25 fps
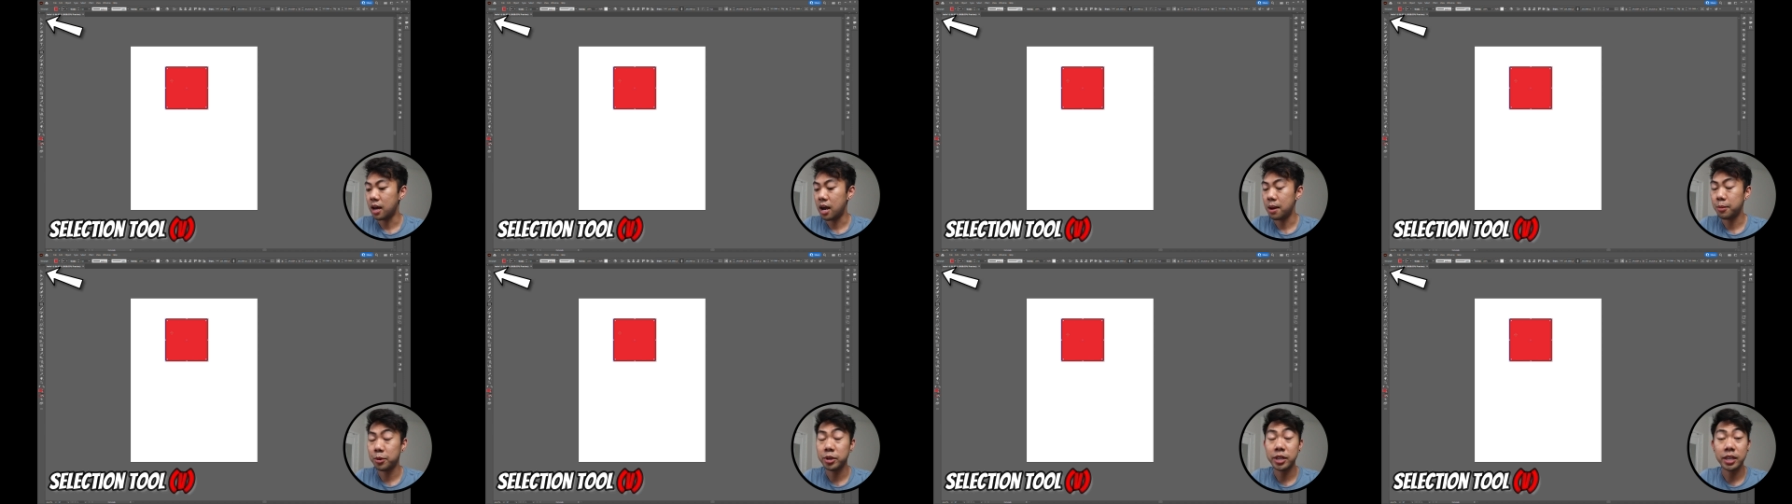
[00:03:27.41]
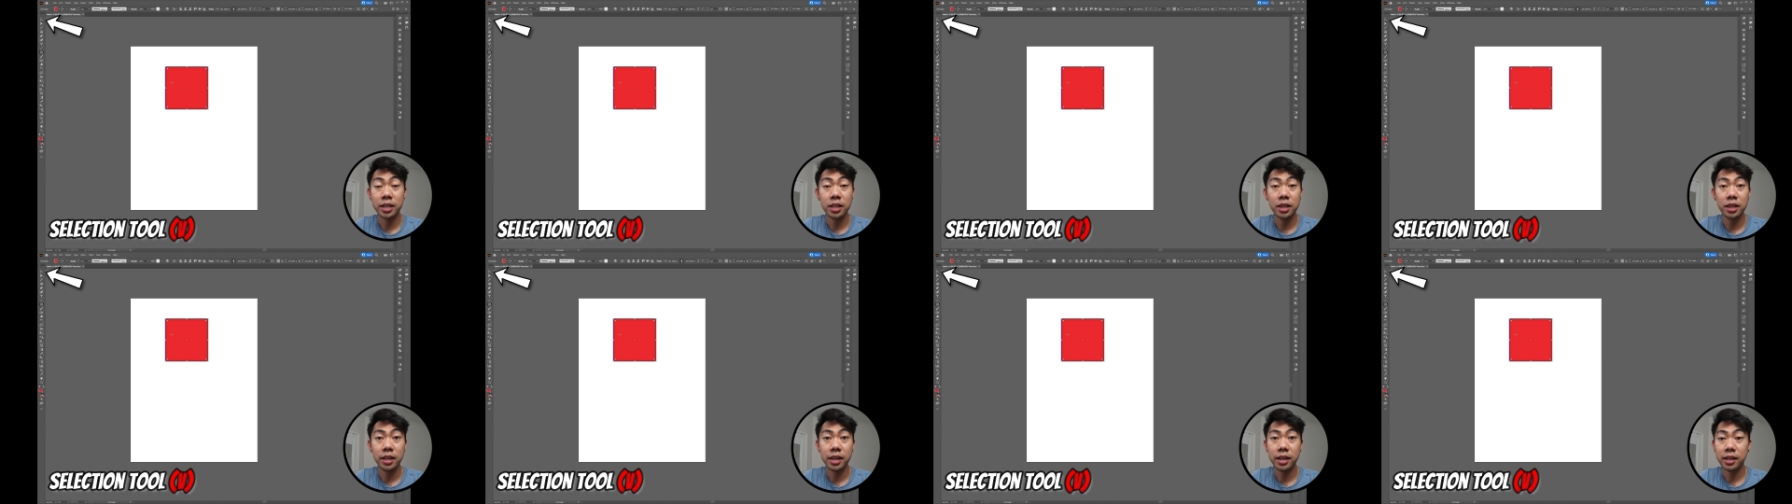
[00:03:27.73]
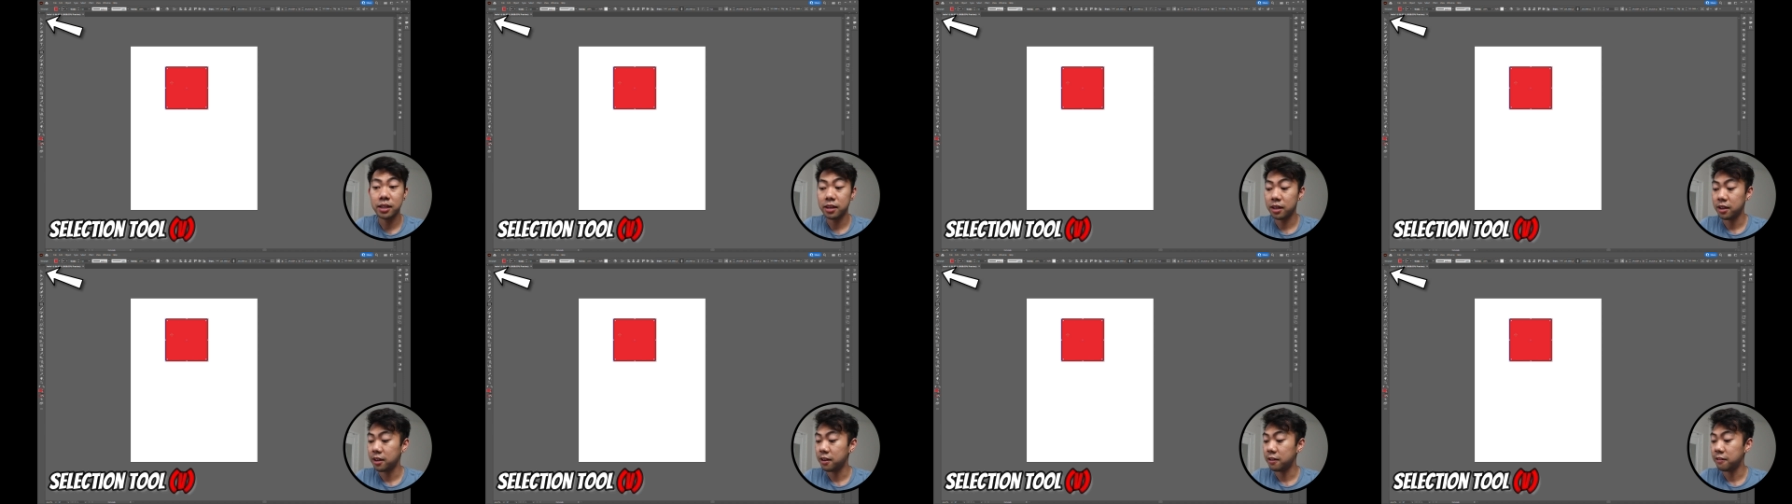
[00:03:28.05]
I'm gonna
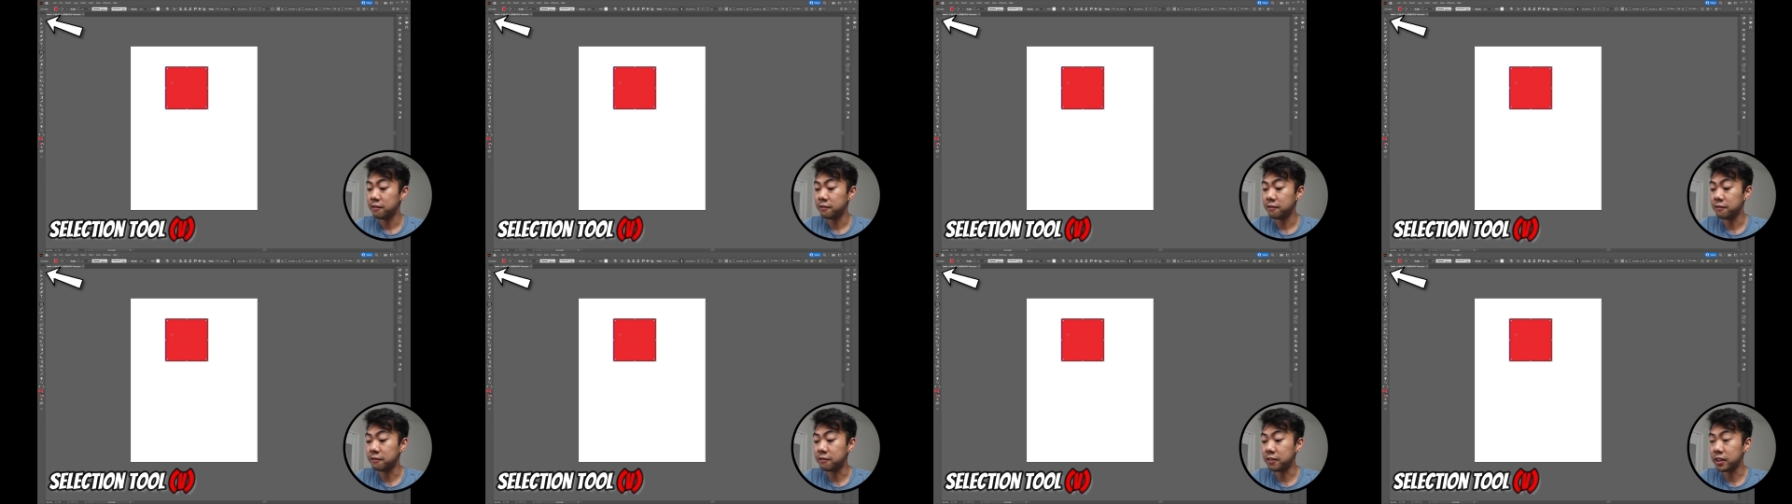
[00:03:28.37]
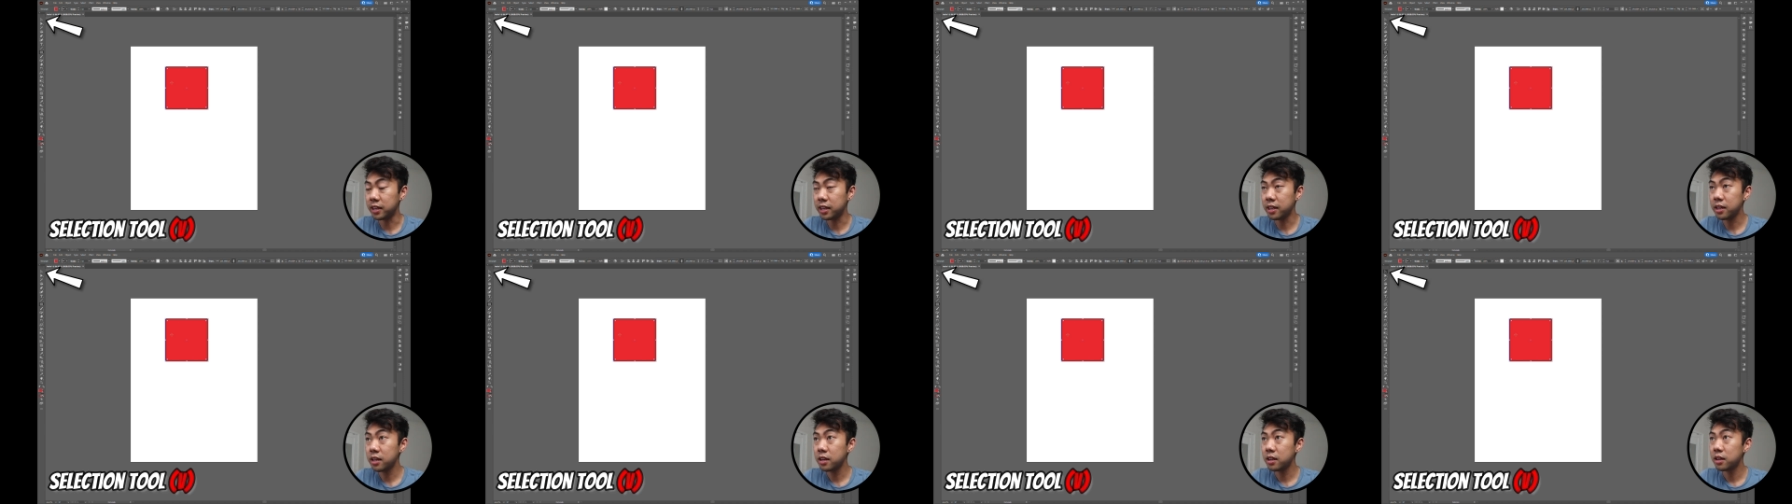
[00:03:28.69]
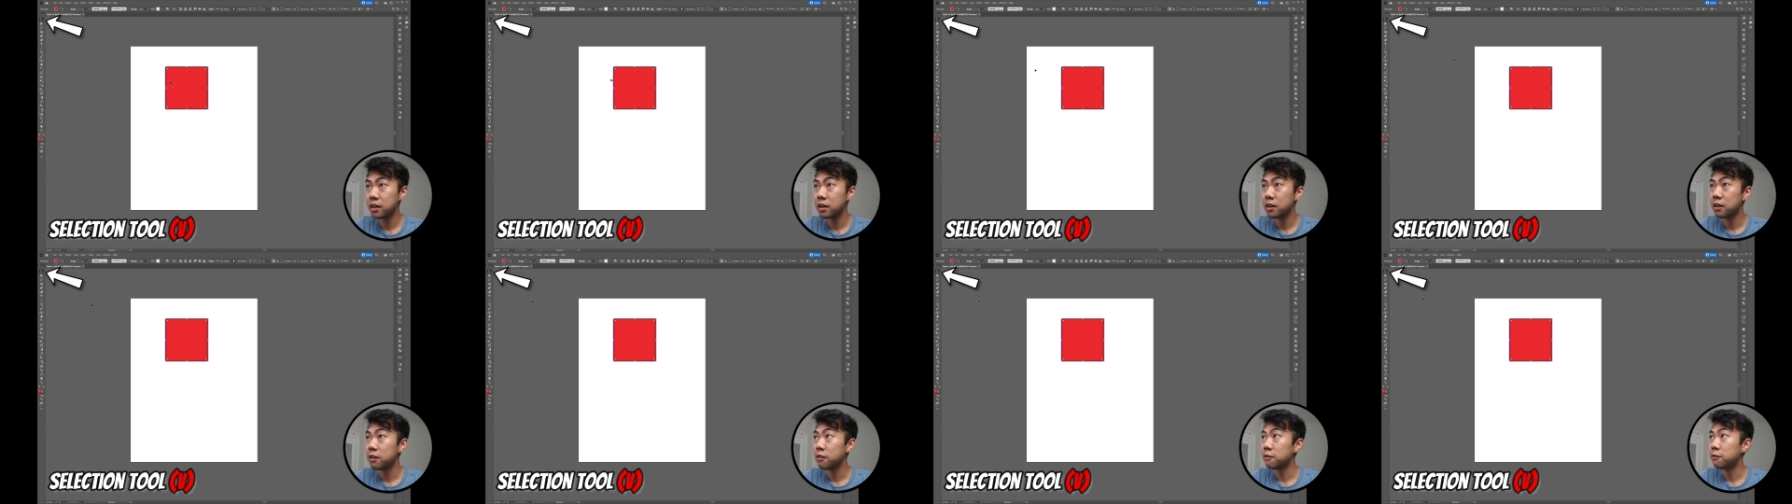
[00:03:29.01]
click V
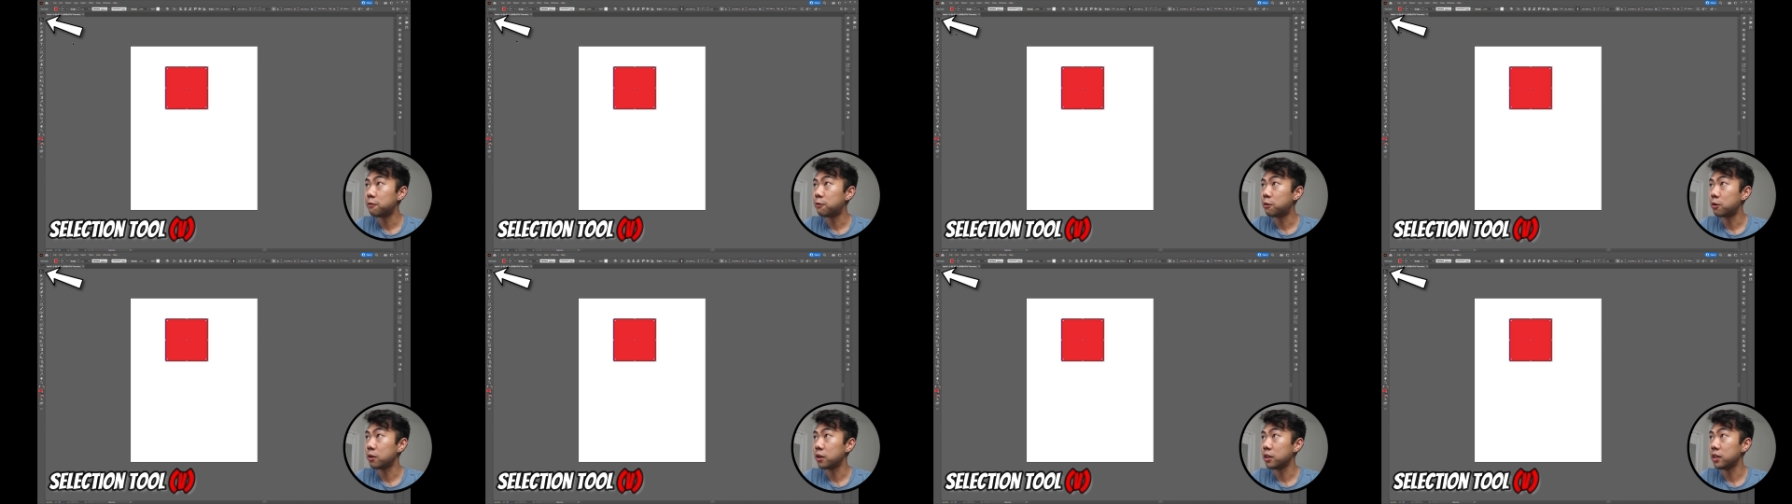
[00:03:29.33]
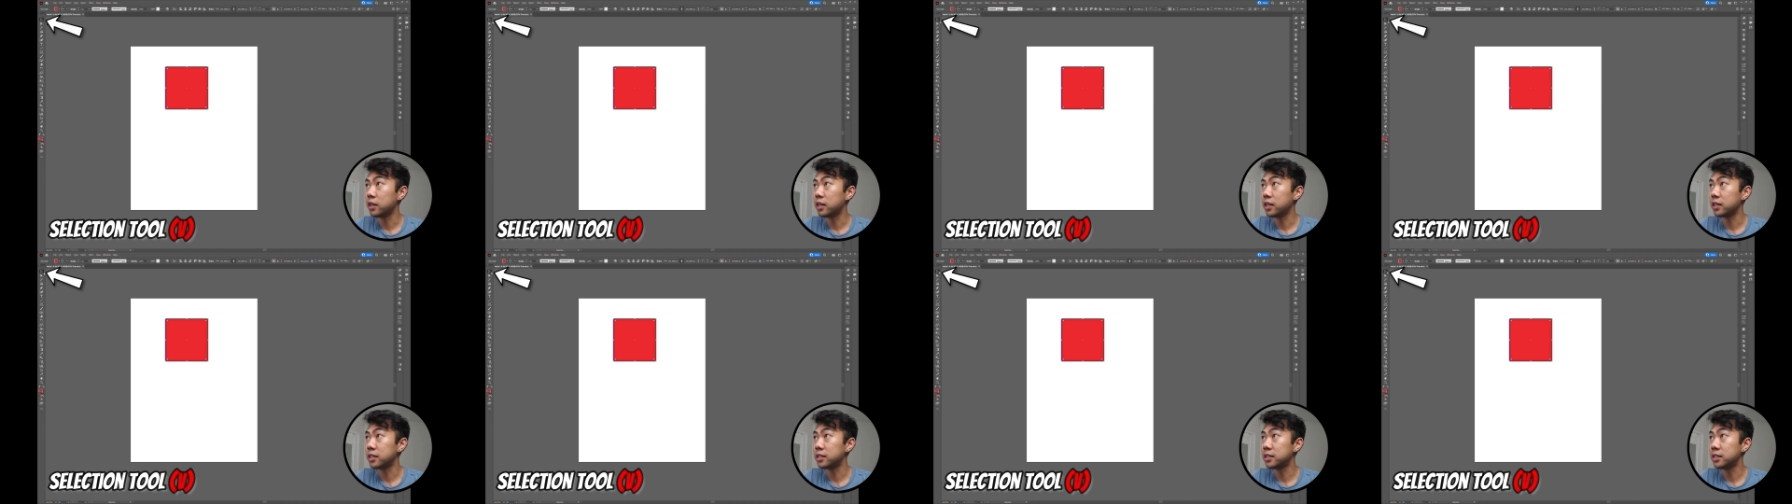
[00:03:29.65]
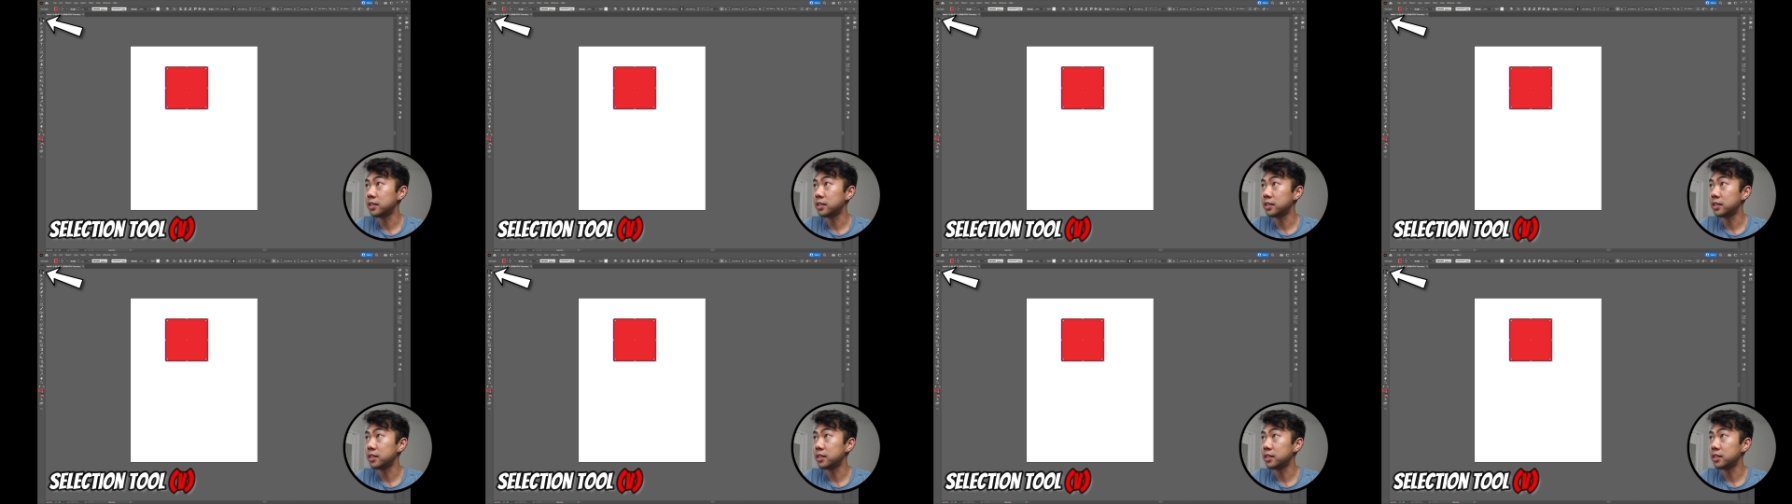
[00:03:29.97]
for the